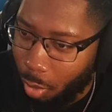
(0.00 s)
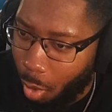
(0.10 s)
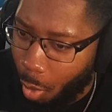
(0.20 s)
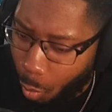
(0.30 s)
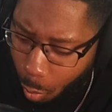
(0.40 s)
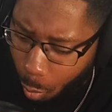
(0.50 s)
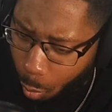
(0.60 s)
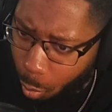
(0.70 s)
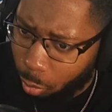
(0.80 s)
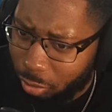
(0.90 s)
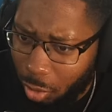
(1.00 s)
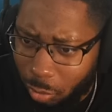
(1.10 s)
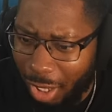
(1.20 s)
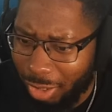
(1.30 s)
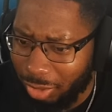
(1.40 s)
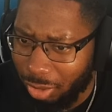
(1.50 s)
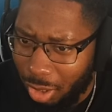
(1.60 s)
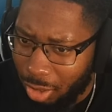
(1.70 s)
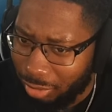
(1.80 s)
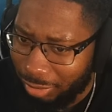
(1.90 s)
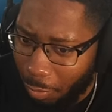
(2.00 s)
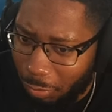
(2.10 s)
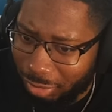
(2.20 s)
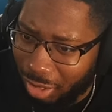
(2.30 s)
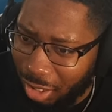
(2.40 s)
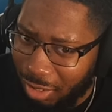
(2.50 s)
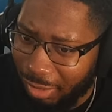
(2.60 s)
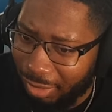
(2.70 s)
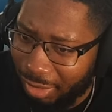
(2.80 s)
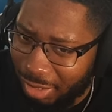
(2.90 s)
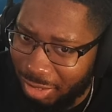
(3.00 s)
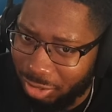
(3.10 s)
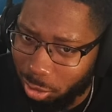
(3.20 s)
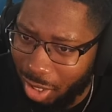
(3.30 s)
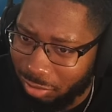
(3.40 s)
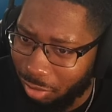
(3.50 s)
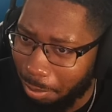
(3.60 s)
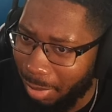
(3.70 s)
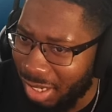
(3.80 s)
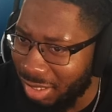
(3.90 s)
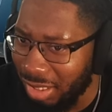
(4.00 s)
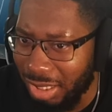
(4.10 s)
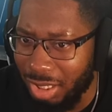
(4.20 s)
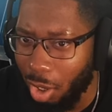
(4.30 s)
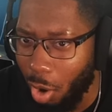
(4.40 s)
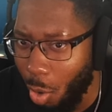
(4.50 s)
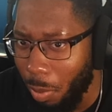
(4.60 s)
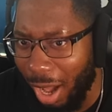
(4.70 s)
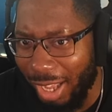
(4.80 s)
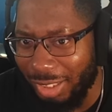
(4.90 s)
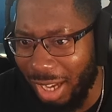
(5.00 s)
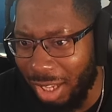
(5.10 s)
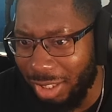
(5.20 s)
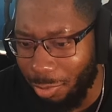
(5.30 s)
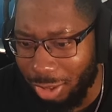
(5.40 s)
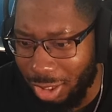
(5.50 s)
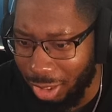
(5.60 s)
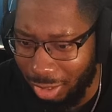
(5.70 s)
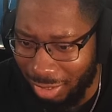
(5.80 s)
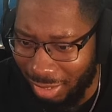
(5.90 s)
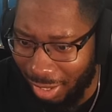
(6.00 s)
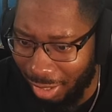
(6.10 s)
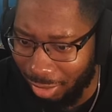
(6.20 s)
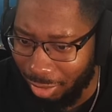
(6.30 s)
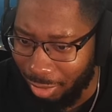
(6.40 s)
Oh no, that that was a clean transformation. Oh my gosh, that was clean as heck.